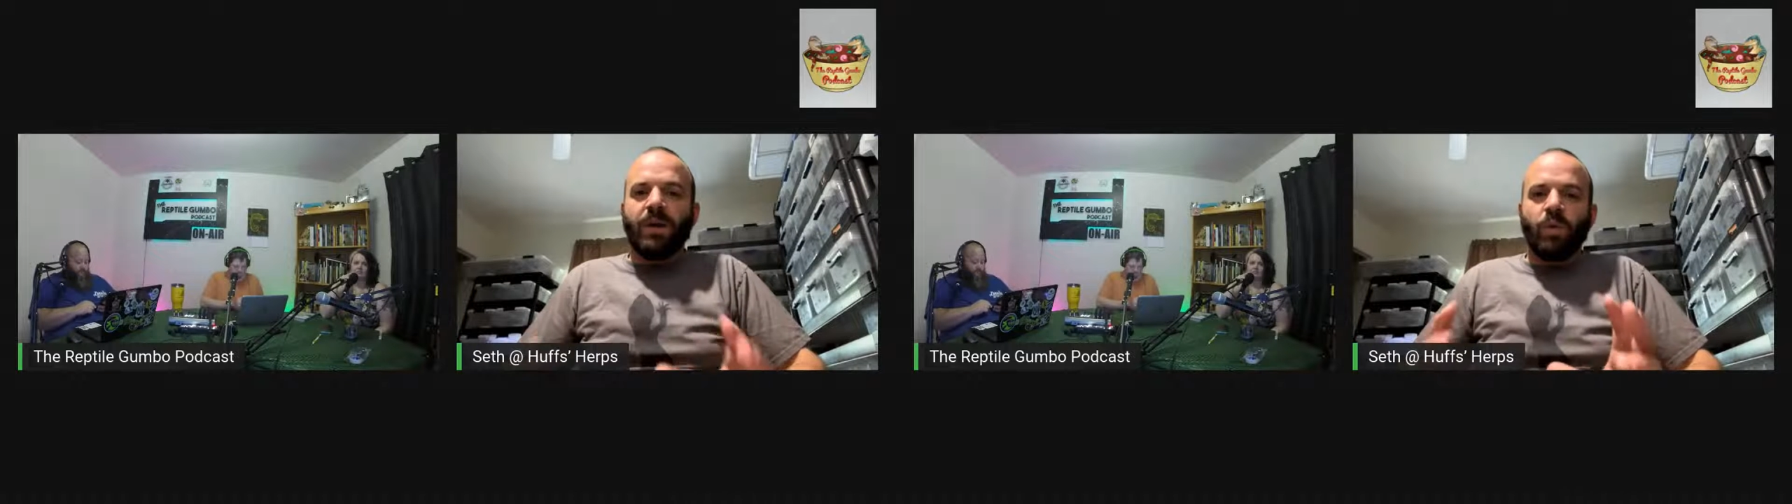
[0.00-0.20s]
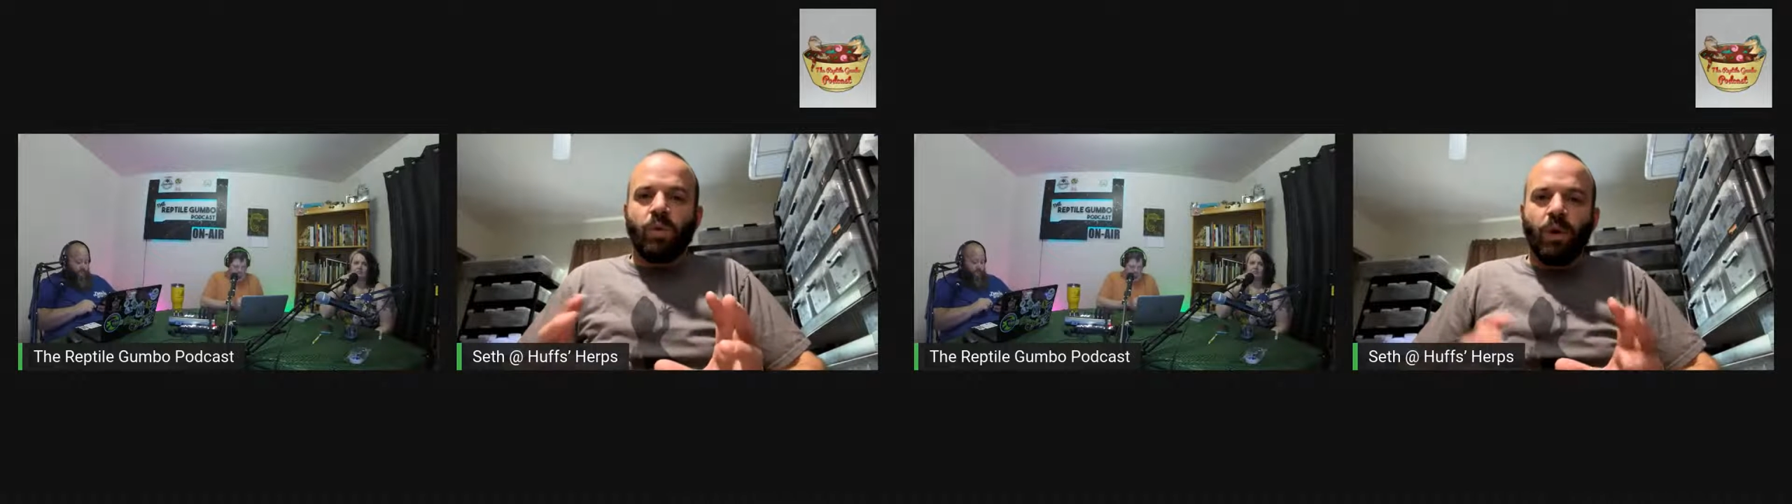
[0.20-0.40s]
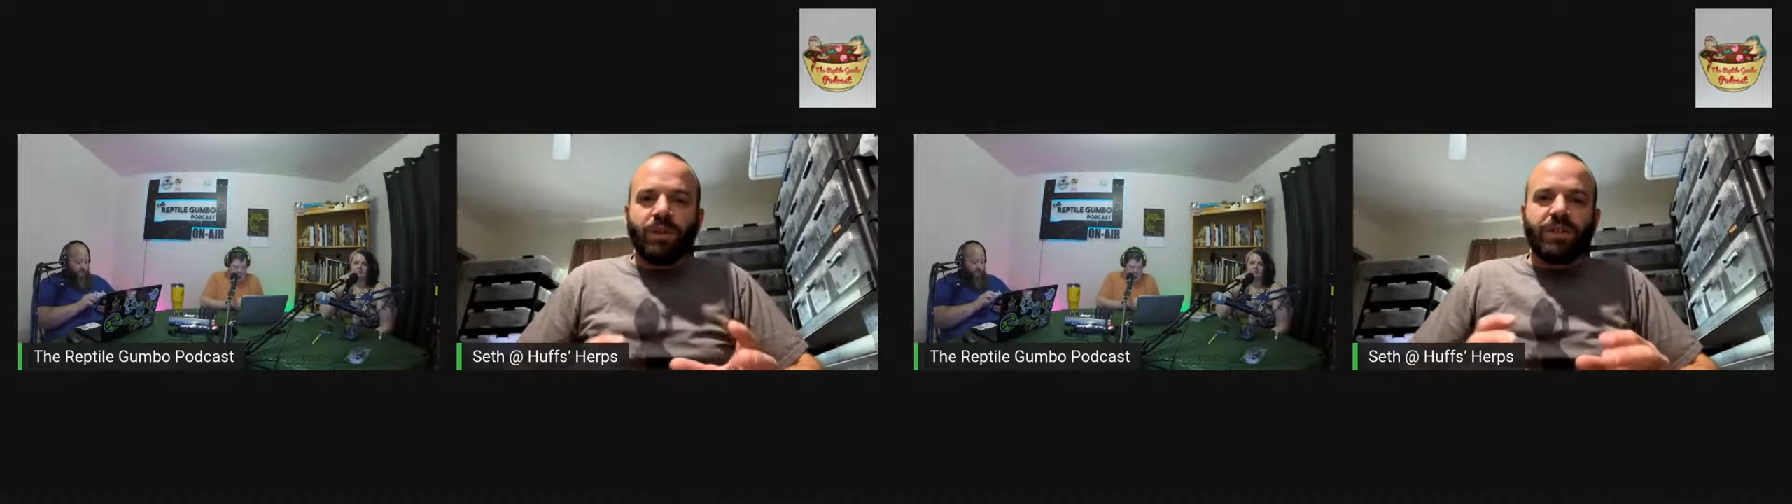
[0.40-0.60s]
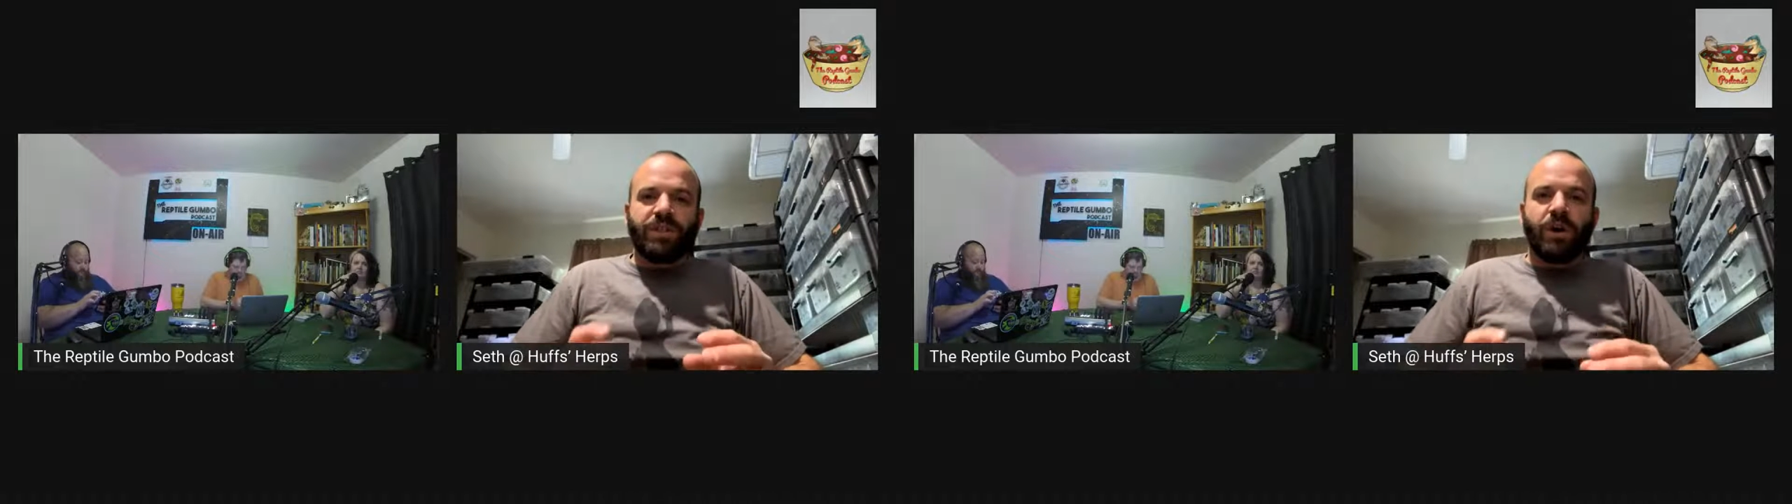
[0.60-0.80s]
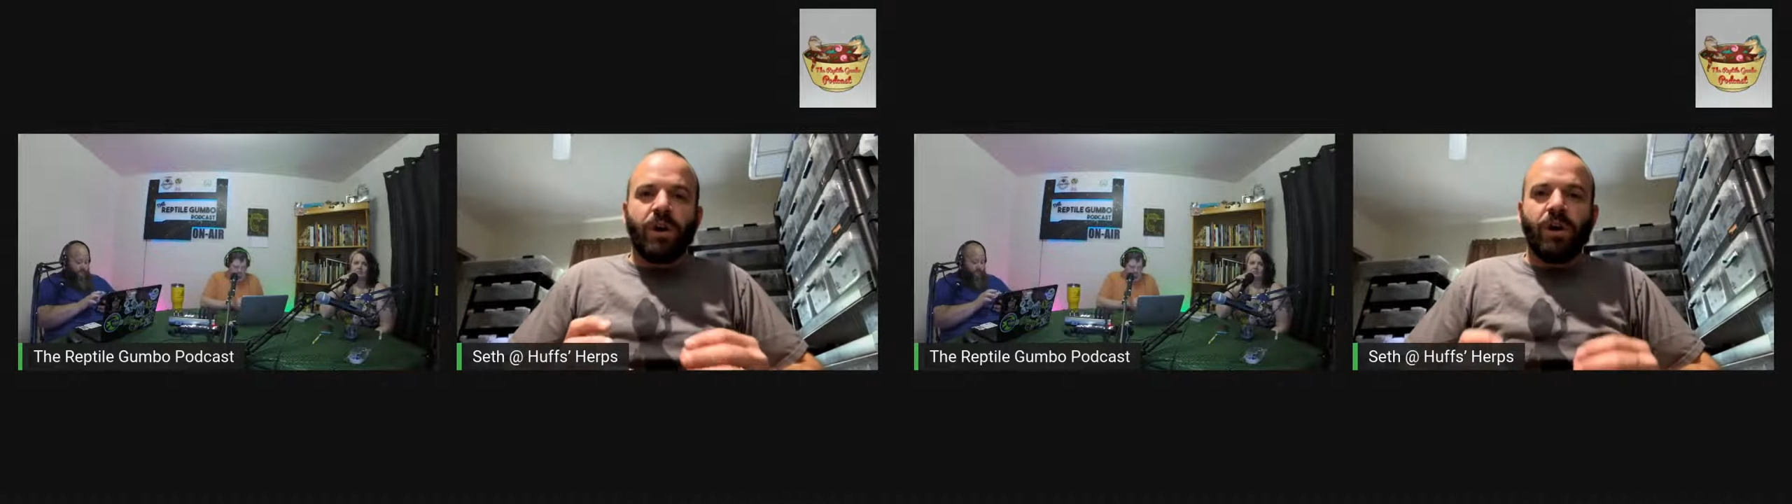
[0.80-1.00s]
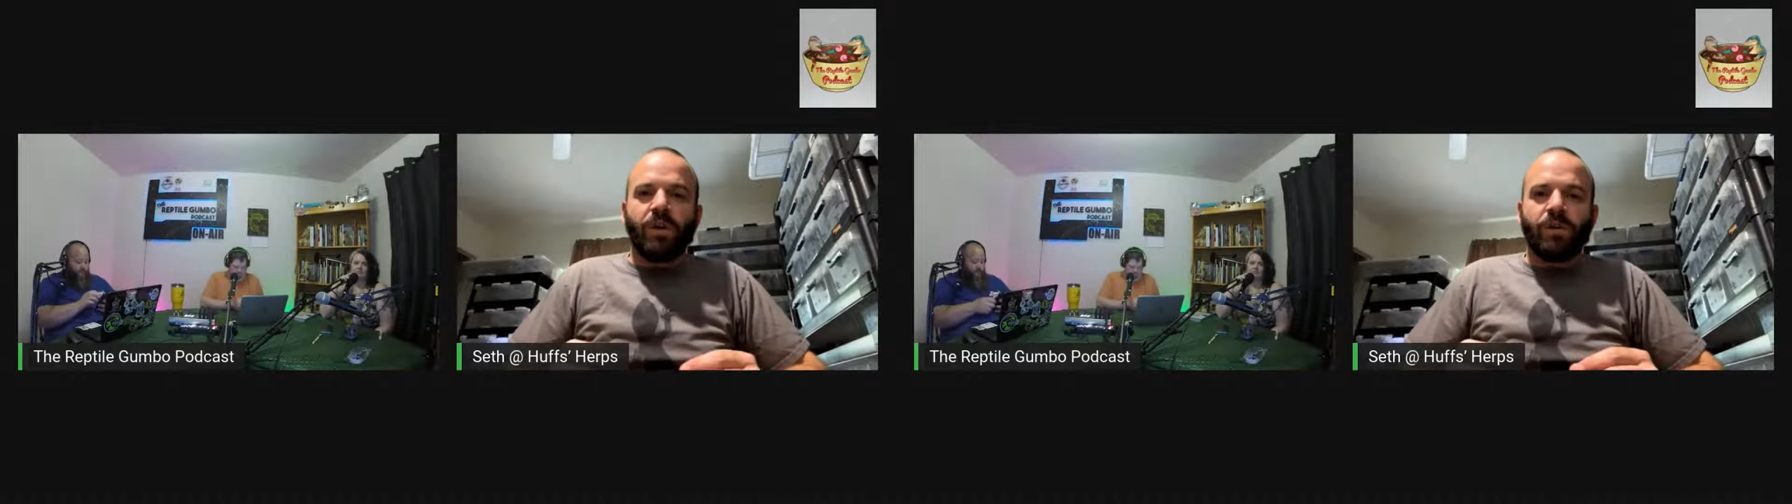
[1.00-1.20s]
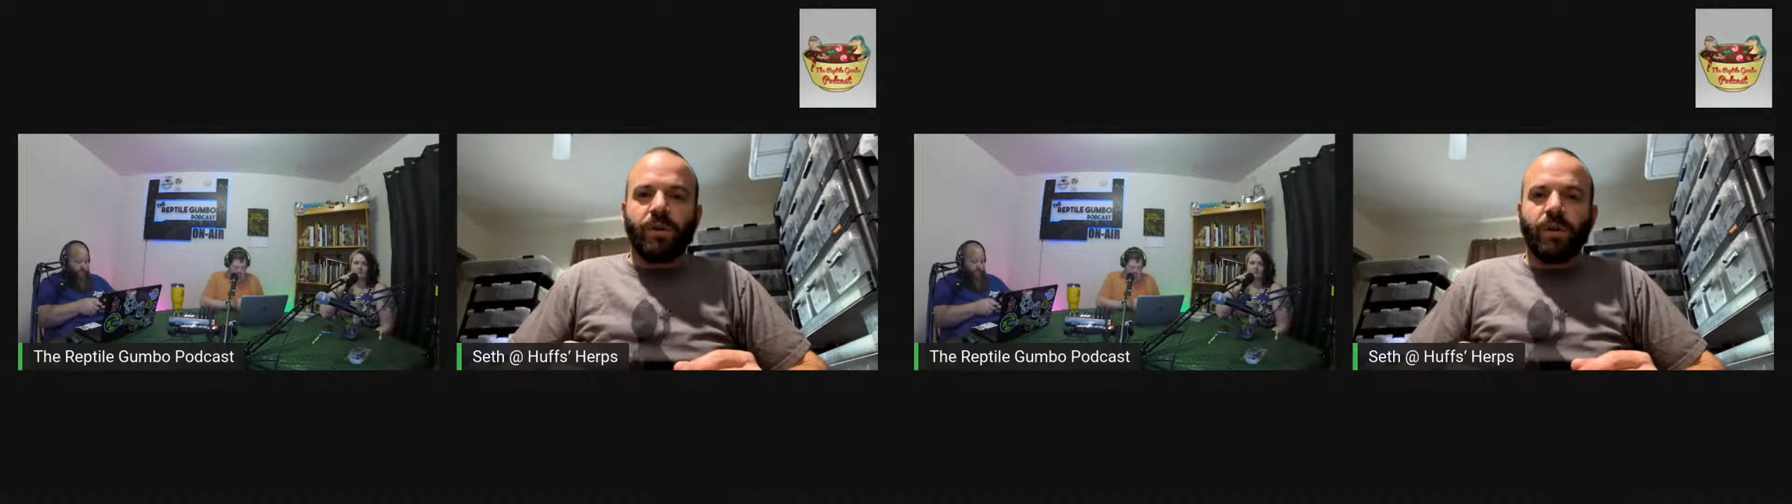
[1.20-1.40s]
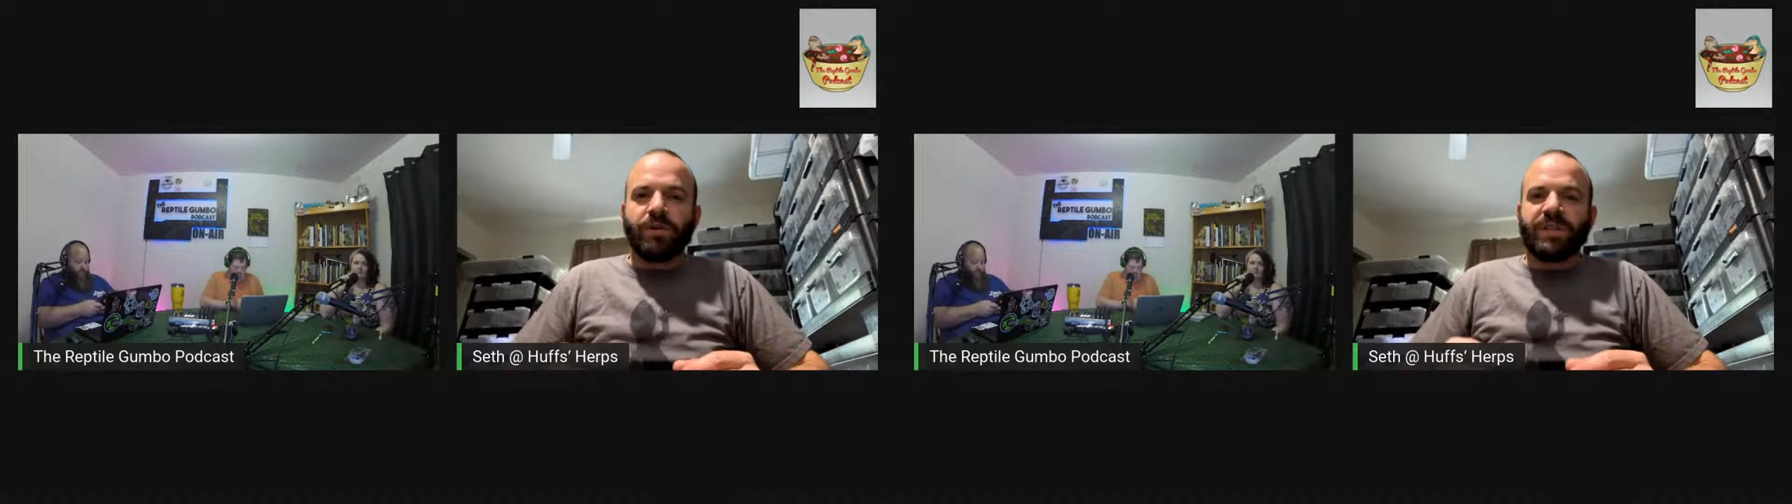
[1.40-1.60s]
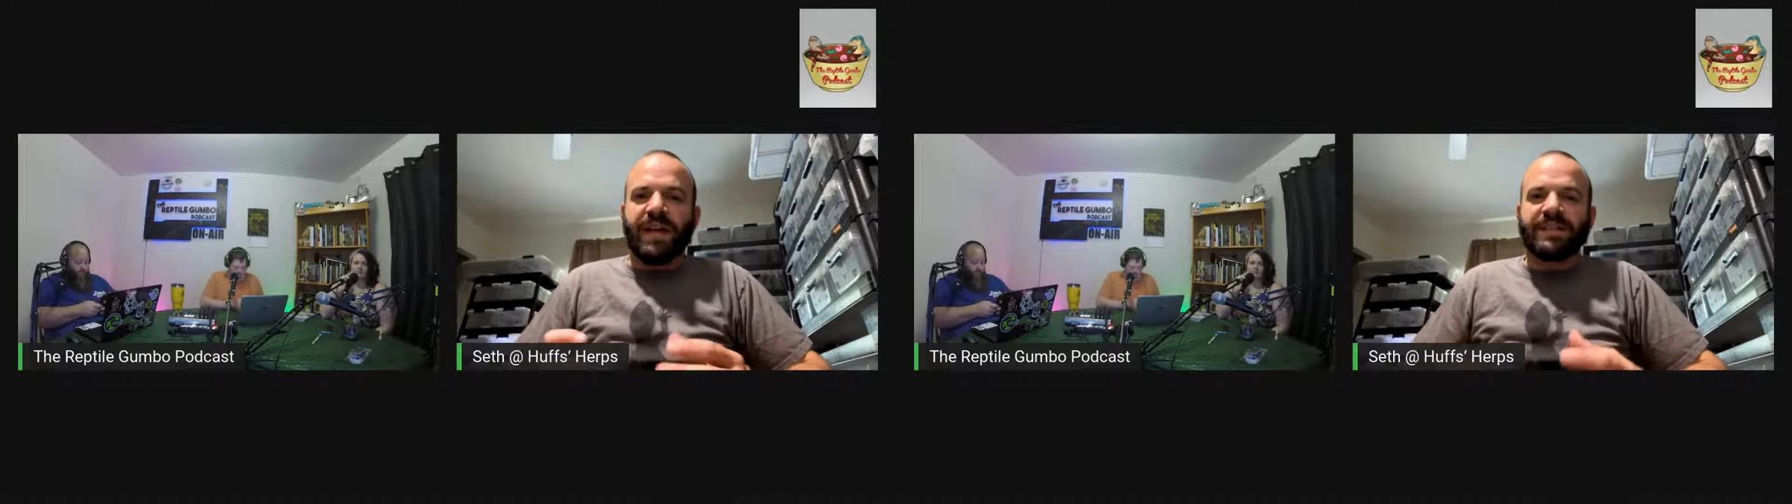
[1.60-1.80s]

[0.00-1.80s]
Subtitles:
it, roaches aren't gross